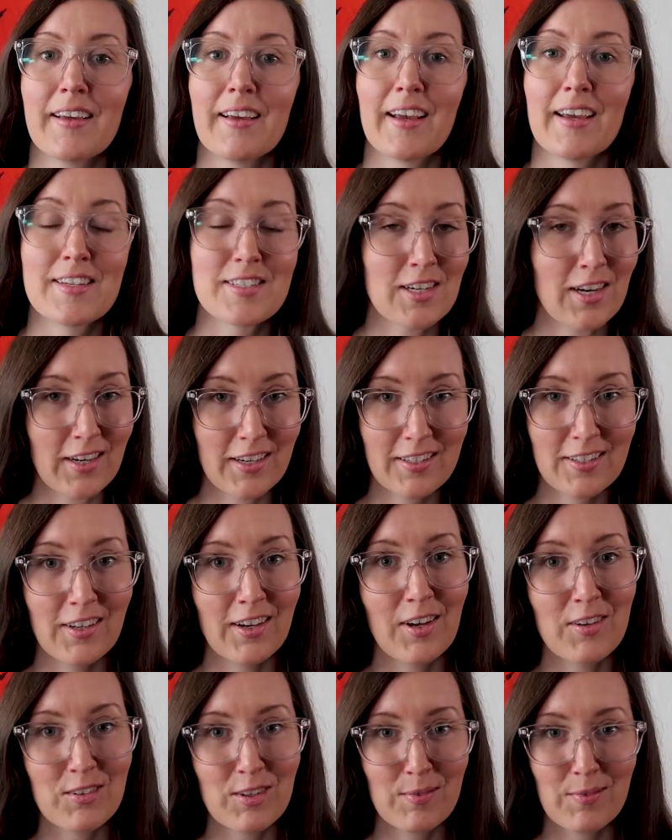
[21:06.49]
And talking to
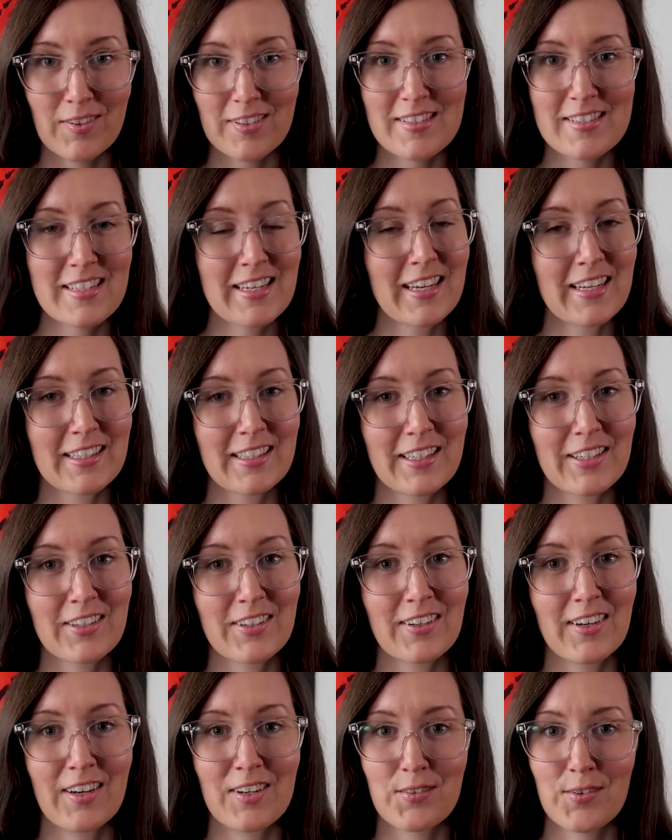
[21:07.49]
Andre about this hand
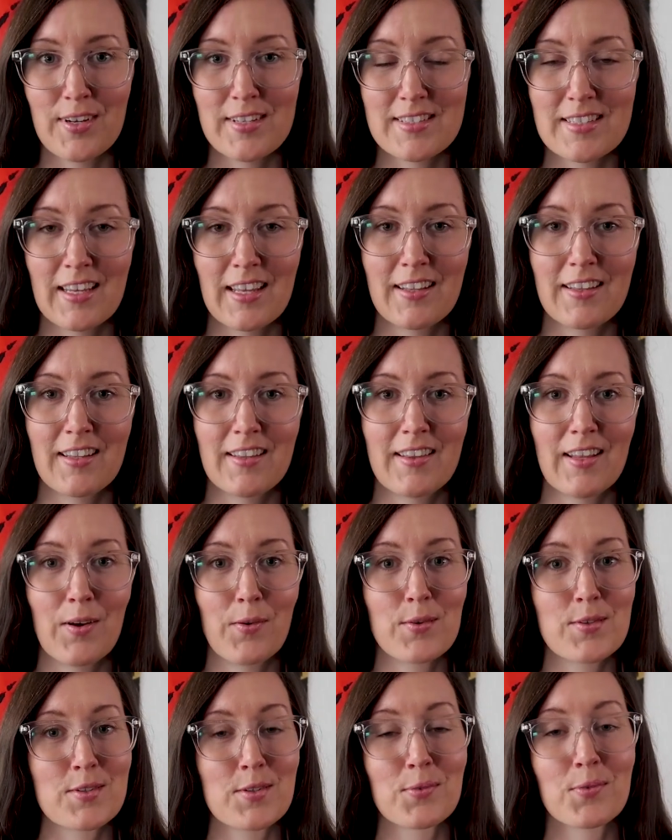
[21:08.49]
later, Andre said that that
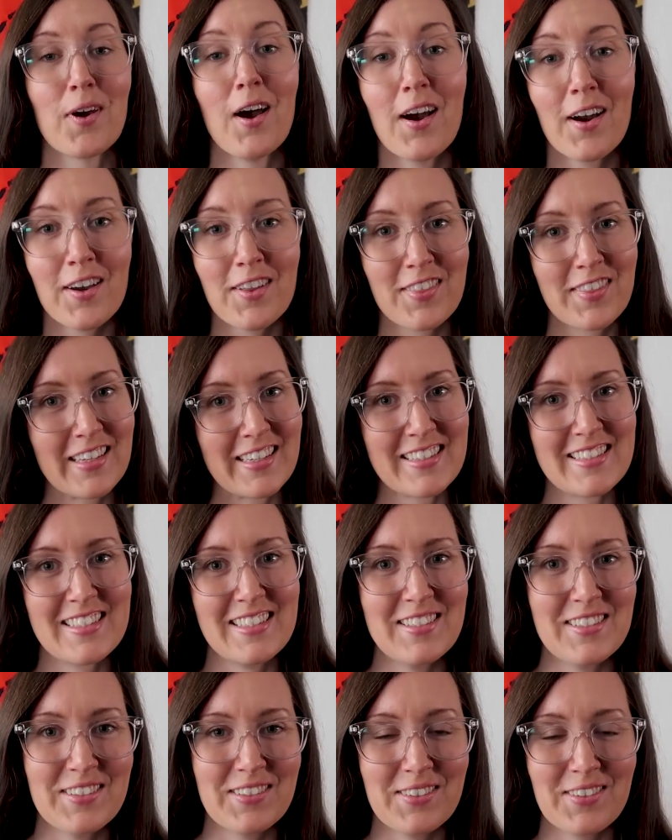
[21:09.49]
was the wrong thing to
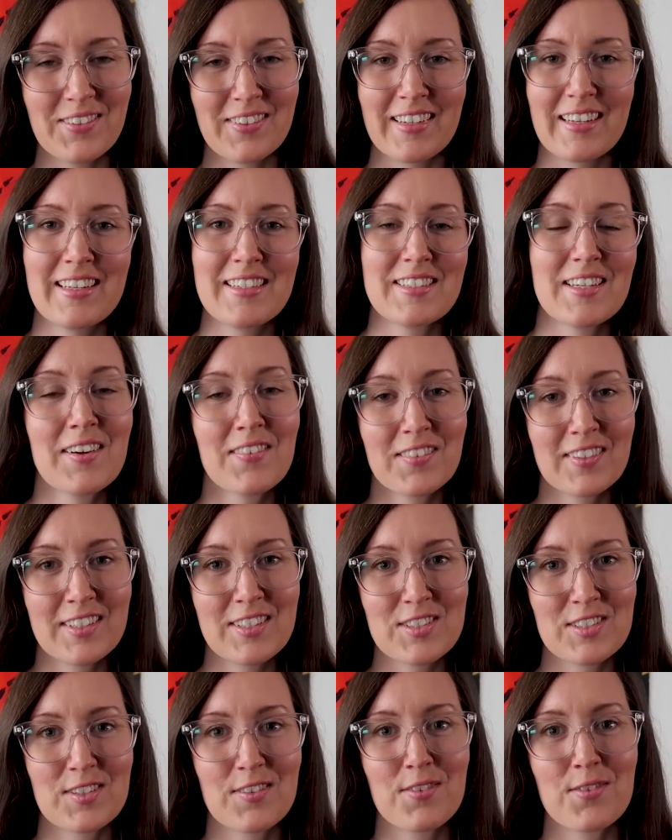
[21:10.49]
do, that I definitely
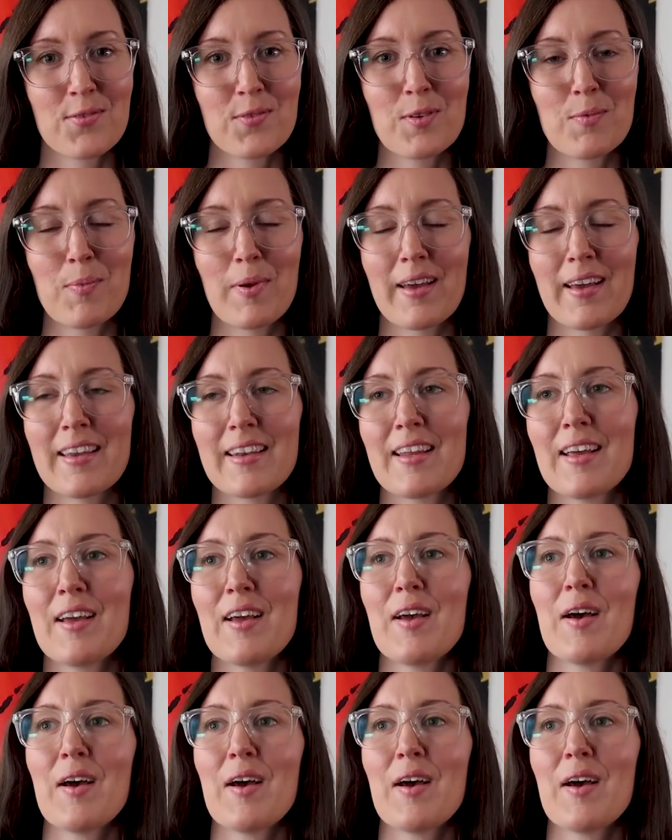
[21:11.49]
should have 3-bet.